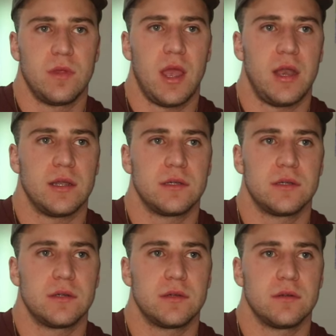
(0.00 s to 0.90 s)
And
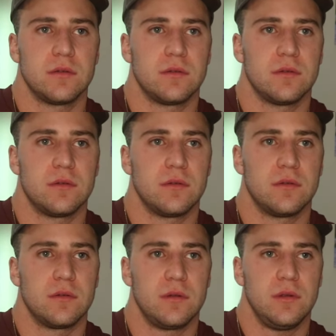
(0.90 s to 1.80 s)
it's...
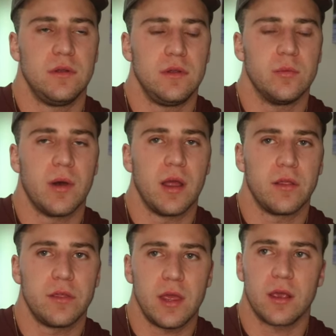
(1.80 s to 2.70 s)
You might
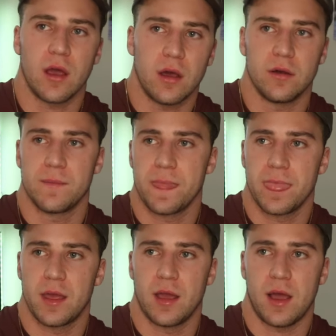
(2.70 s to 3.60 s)
think, oh,
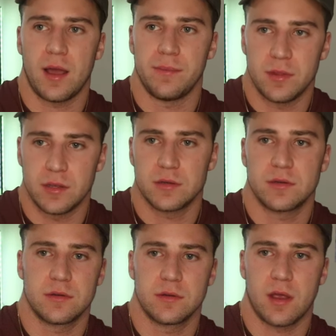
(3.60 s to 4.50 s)
I'm
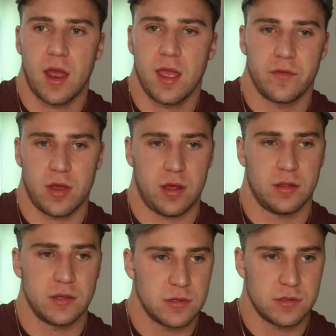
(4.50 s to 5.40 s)
this. I have all
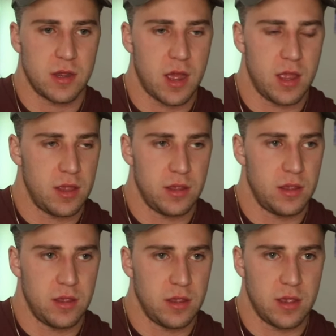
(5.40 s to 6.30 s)
this.
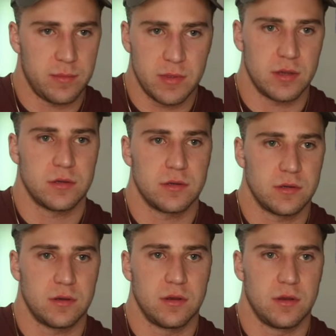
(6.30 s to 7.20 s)
I am
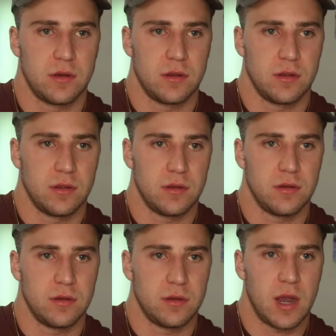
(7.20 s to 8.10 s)
this.
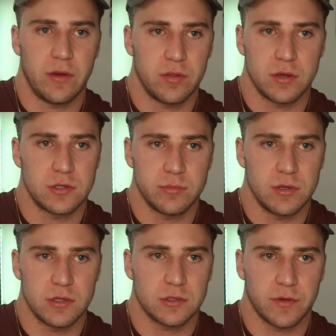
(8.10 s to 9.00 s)
Everything should
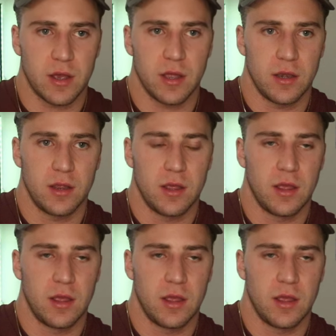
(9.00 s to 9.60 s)
be just fine.